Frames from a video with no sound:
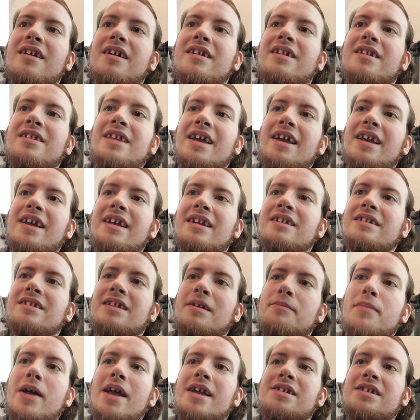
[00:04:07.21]
they
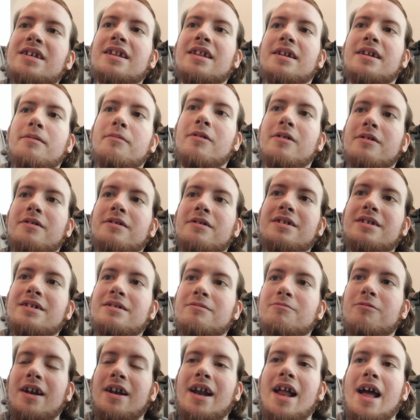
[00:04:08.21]
basically,
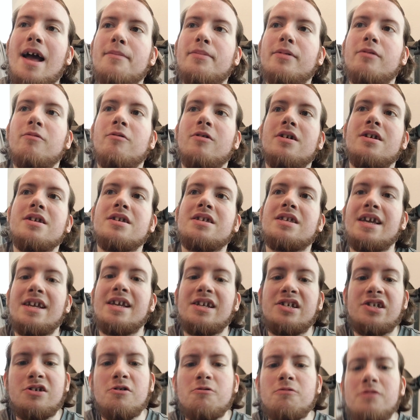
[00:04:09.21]
what had happened was they
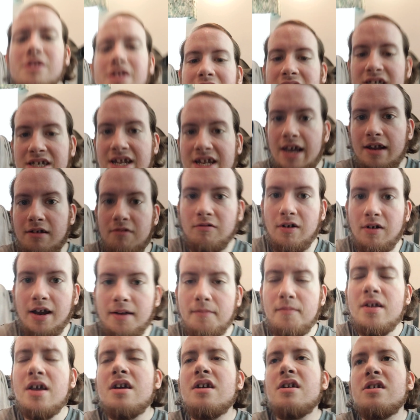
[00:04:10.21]
sued the state,
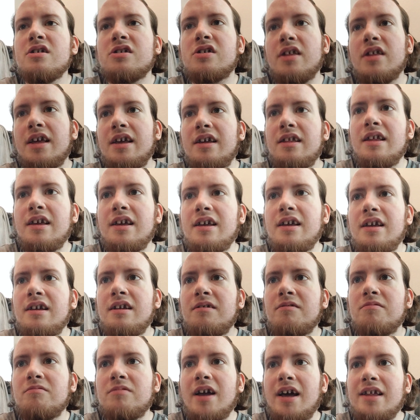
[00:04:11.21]
right? So
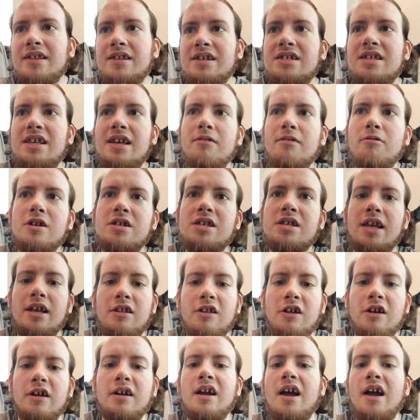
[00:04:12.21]
they got this thing where it's like,
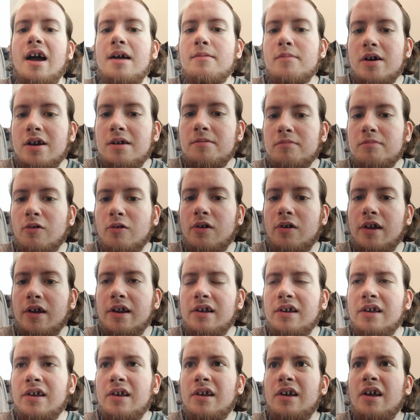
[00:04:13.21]
look, I'm
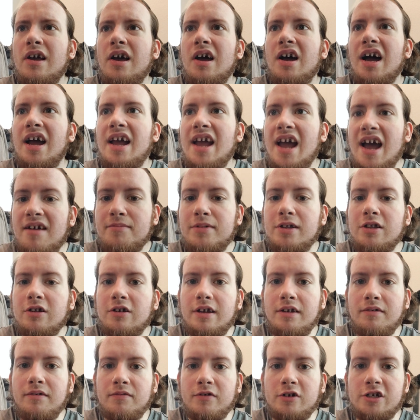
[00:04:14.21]
unemployed. I have been
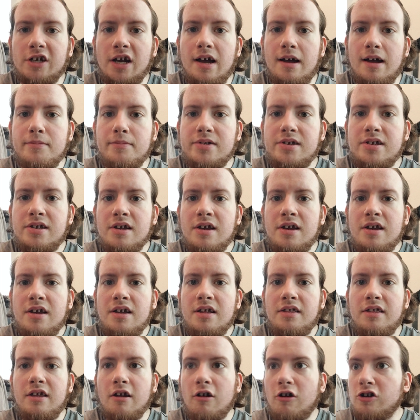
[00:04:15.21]
looking for jobs.
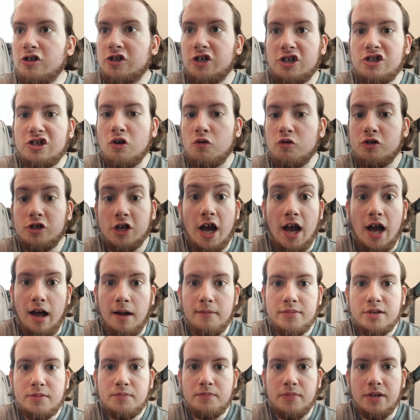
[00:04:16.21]
There are just no
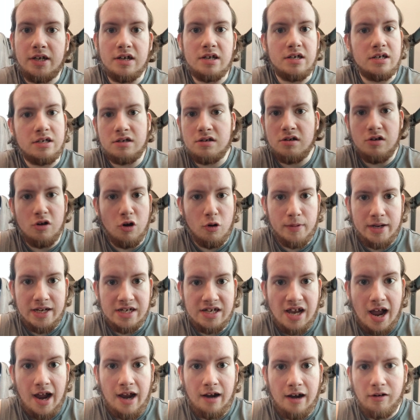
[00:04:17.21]
jobs because nobody's
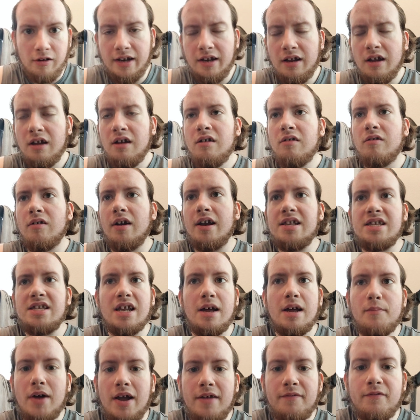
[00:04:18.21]
hiring, right? It's
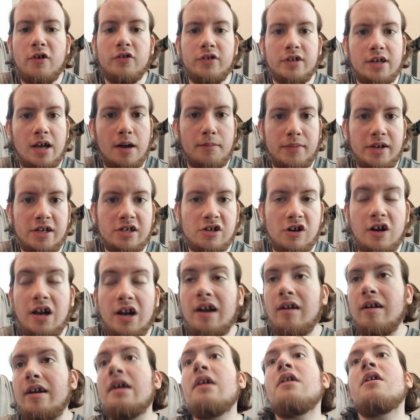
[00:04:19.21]
not my fault the companies aren't
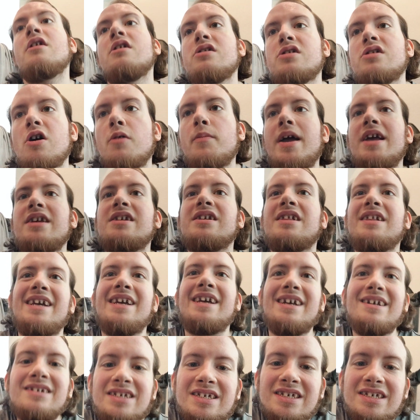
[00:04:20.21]
hiring. So
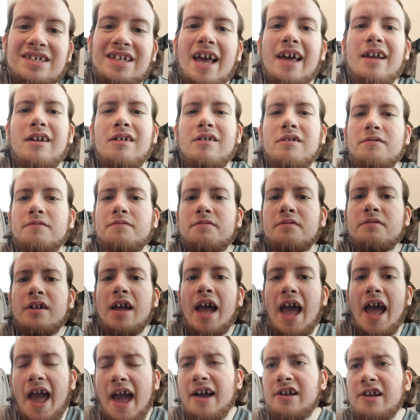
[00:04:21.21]
basically, instead of
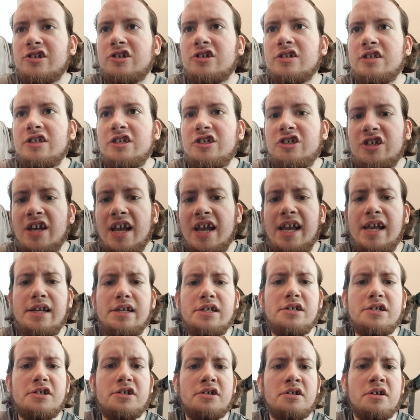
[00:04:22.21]
actually
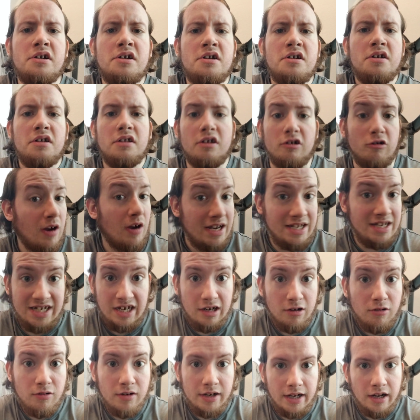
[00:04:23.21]
change the
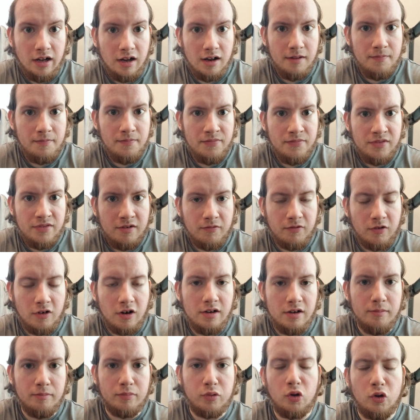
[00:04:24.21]
criteria for
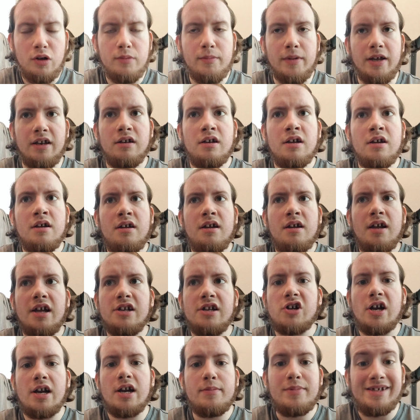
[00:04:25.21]
unemployment and
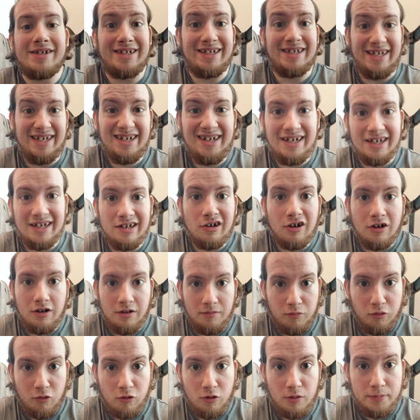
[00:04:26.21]
try to be lenient
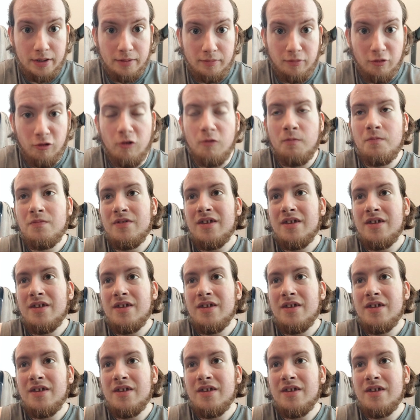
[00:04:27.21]
on poor people,